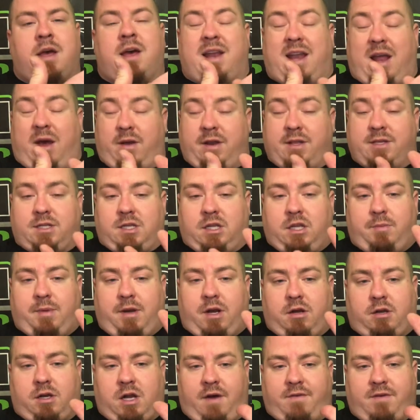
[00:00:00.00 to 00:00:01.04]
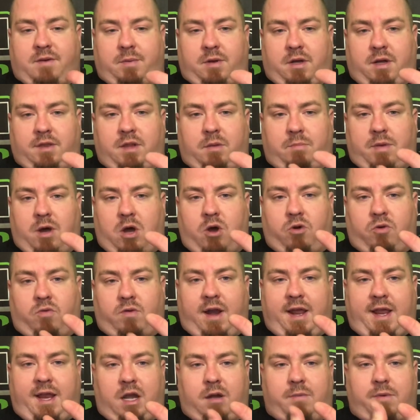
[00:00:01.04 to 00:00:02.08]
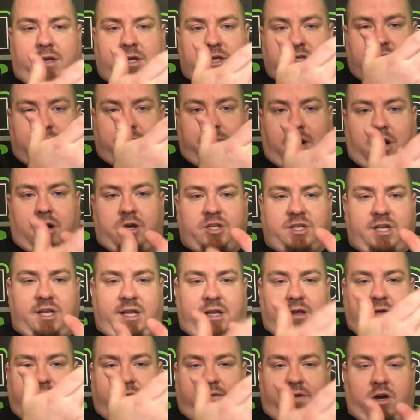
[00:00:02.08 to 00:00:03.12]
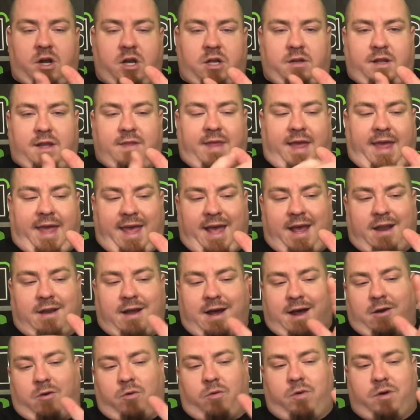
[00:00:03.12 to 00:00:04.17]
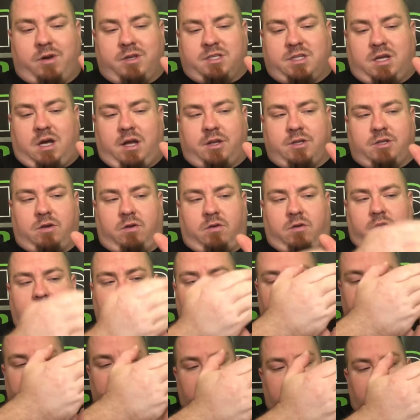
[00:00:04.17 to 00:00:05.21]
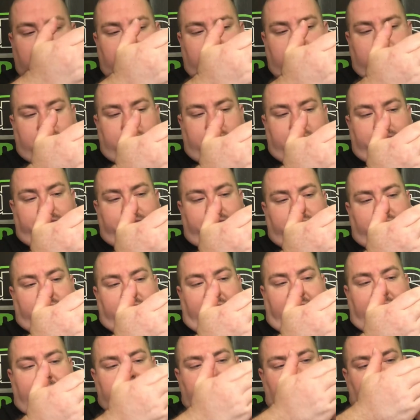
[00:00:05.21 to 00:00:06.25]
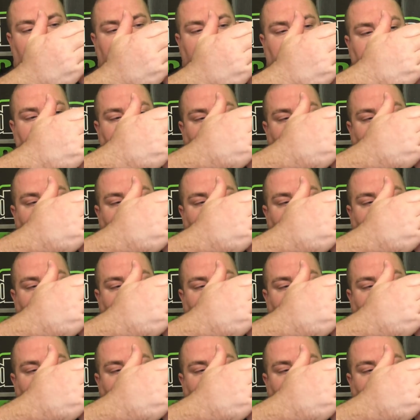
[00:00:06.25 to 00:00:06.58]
now it is a little bit uncomfortable on the bone right here because the bar is sitting vertically in the hand, not horizontal. That is going to